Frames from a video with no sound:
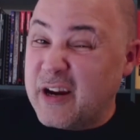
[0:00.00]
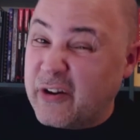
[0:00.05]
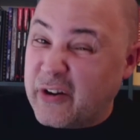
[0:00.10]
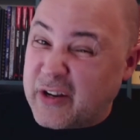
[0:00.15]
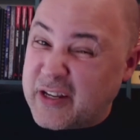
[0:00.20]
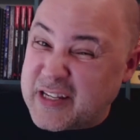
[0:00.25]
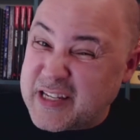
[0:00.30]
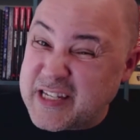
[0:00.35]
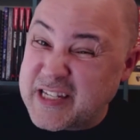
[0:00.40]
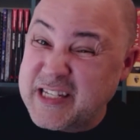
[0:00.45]

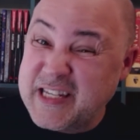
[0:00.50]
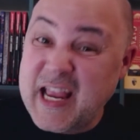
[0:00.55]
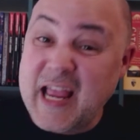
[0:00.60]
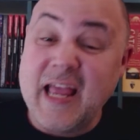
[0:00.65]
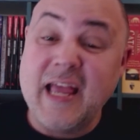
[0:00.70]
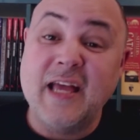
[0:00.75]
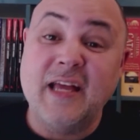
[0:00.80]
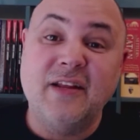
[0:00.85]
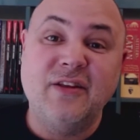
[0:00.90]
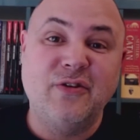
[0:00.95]
dare I
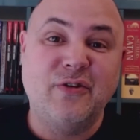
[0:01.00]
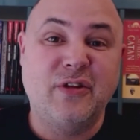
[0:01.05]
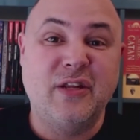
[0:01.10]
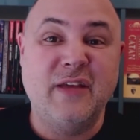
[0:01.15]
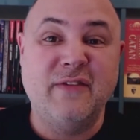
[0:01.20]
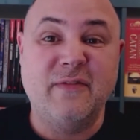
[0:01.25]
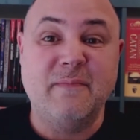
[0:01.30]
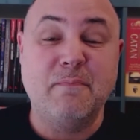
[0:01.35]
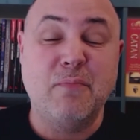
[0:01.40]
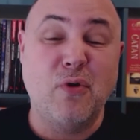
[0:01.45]
say it,
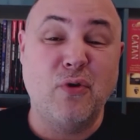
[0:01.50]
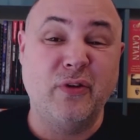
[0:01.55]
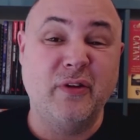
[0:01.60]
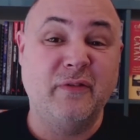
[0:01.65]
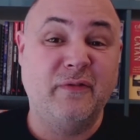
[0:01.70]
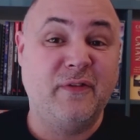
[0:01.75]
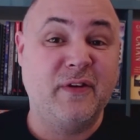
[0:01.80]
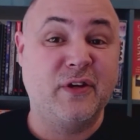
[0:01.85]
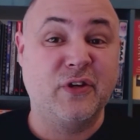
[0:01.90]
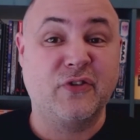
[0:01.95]
you can even
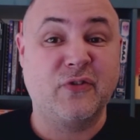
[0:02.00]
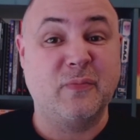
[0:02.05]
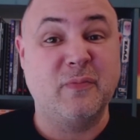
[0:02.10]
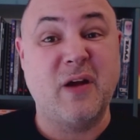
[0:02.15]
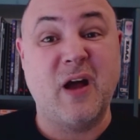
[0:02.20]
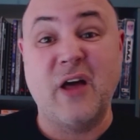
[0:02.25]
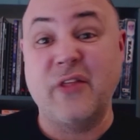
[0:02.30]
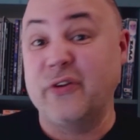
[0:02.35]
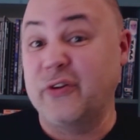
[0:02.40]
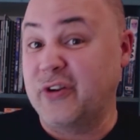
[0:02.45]
pull in figures
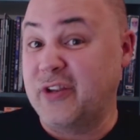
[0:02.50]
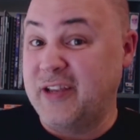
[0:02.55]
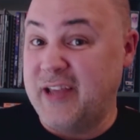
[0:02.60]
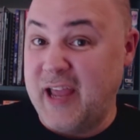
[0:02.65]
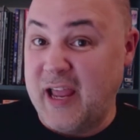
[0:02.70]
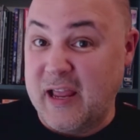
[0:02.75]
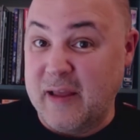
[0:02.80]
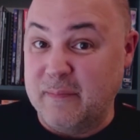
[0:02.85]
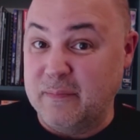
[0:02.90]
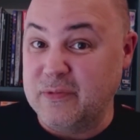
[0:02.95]
from other
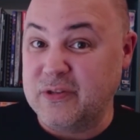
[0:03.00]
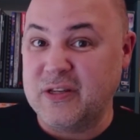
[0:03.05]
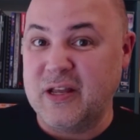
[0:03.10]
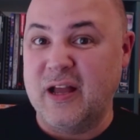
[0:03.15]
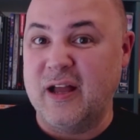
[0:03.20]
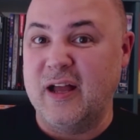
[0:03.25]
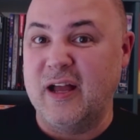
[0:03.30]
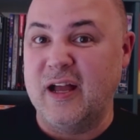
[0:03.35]
games.